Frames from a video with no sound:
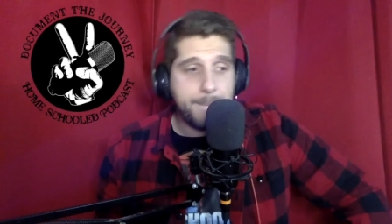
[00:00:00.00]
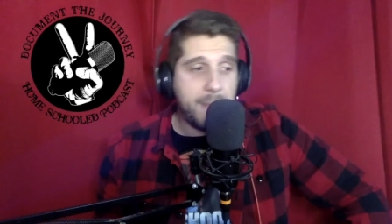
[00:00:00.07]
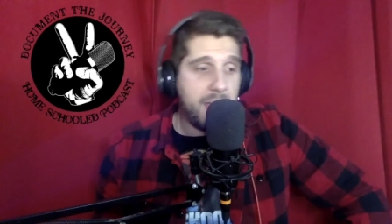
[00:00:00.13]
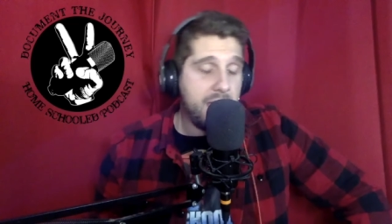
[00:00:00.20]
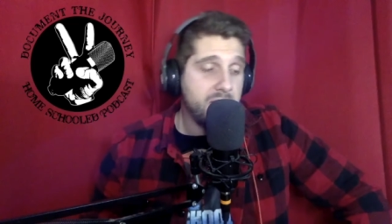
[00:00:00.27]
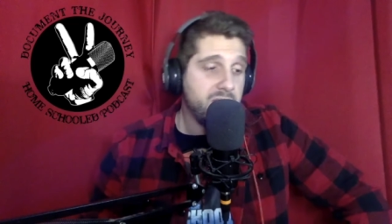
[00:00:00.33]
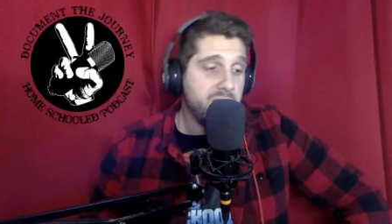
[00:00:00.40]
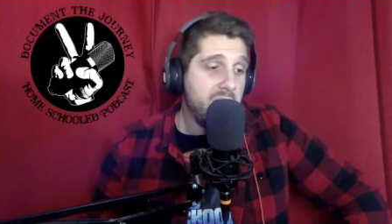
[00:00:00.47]

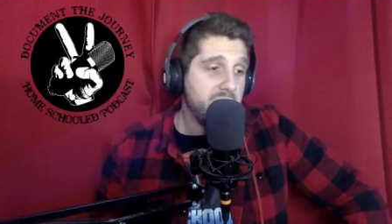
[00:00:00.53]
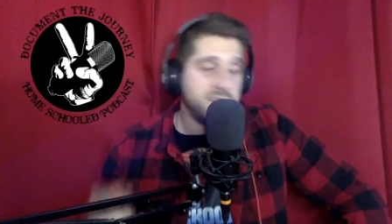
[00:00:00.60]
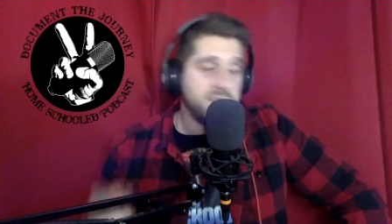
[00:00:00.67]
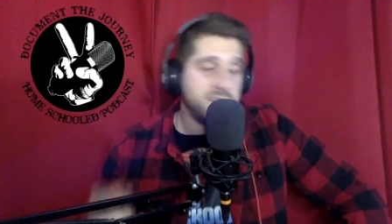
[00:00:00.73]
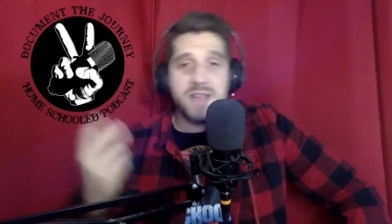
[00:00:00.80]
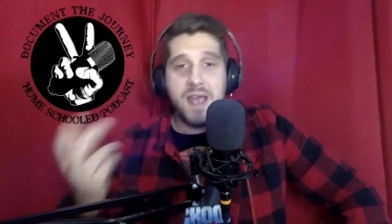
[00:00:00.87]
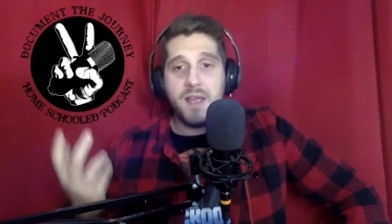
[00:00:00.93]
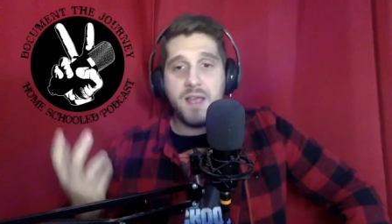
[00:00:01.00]
And that
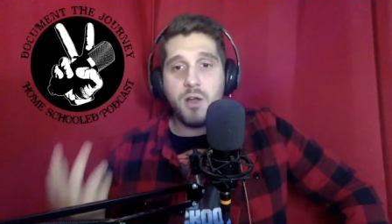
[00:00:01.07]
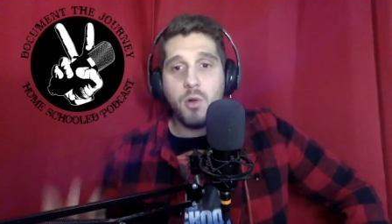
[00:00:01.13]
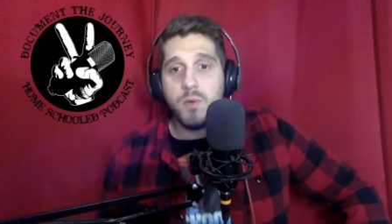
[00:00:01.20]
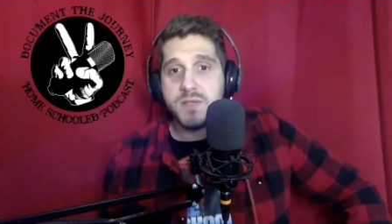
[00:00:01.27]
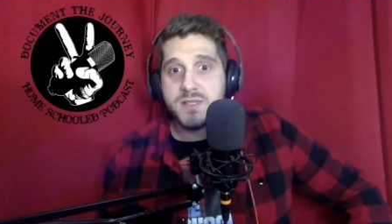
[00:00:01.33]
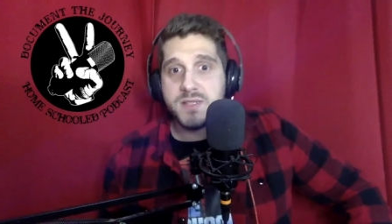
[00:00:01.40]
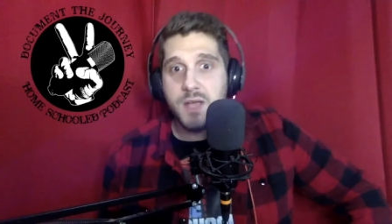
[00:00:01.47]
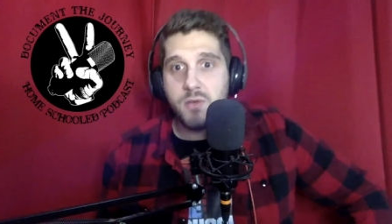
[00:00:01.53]
saying
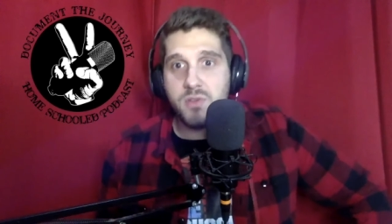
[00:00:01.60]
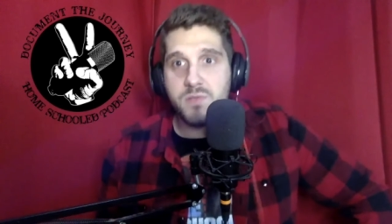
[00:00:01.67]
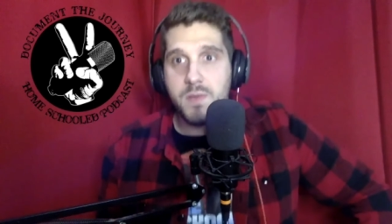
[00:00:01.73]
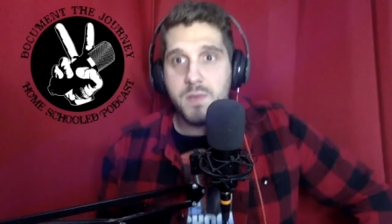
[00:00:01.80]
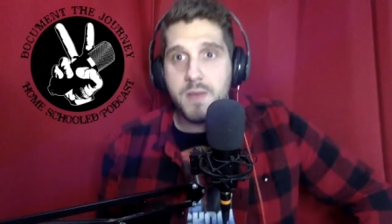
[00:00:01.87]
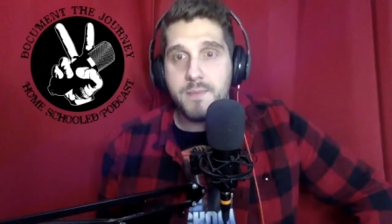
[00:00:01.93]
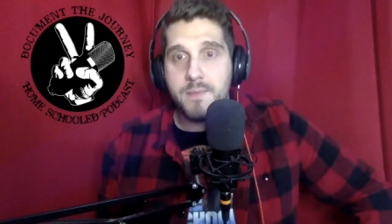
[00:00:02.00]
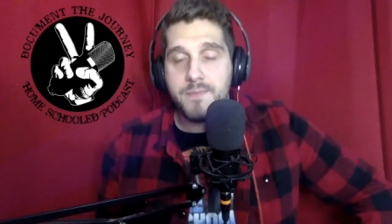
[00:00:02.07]
always stuck with
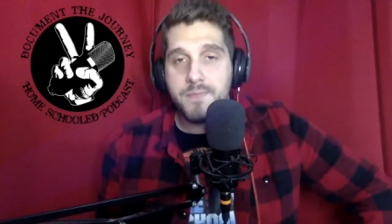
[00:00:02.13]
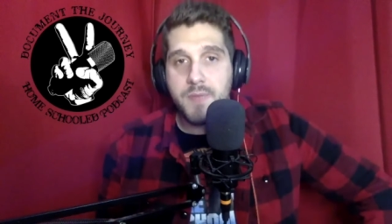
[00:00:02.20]
me.